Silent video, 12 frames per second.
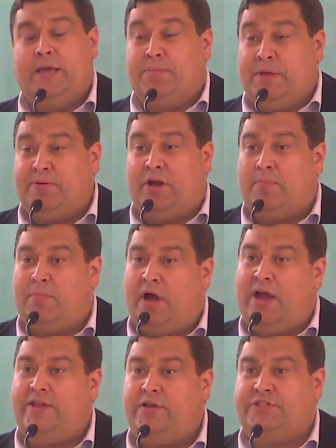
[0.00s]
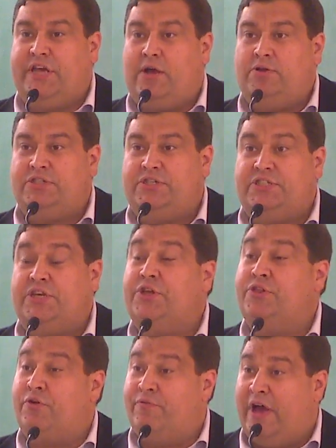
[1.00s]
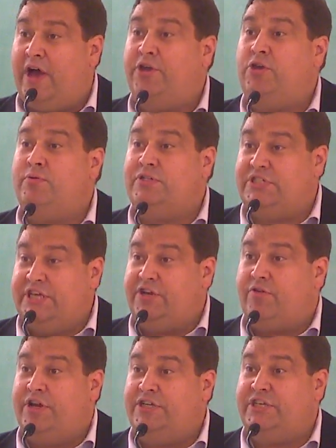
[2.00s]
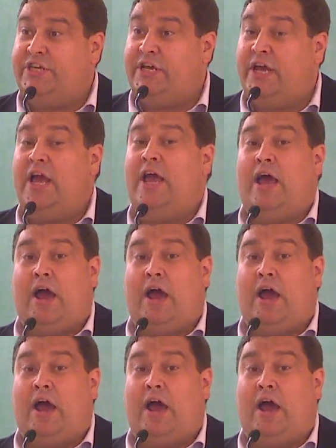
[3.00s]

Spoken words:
People aren't buying those houses, their value is decreasing.